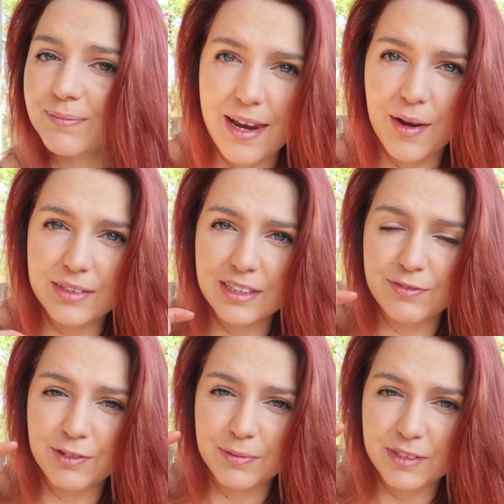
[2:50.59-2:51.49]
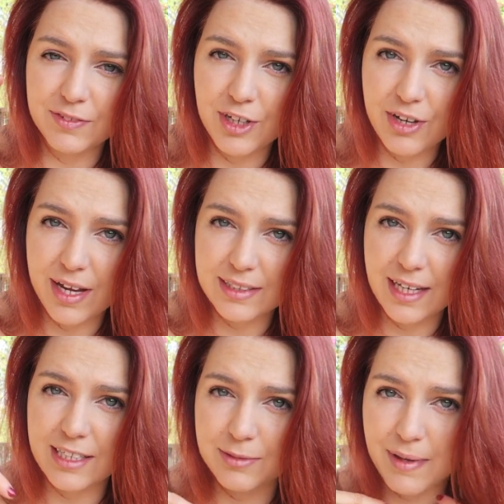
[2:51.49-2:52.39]
Now I did film this video
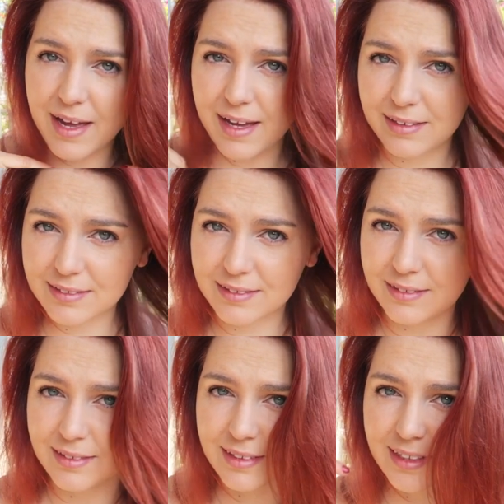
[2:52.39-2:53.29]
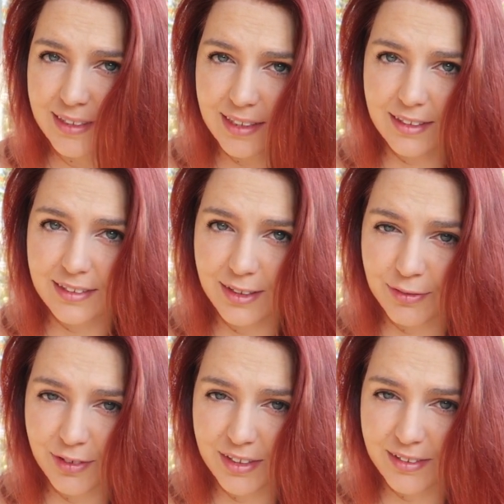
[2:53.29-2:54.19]
yesterday so my hair is a little
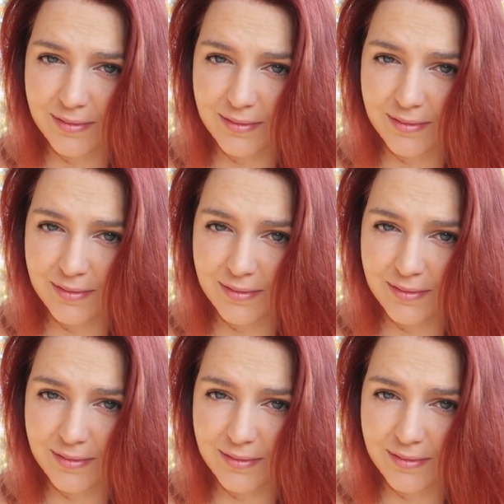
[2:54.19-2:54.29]
different.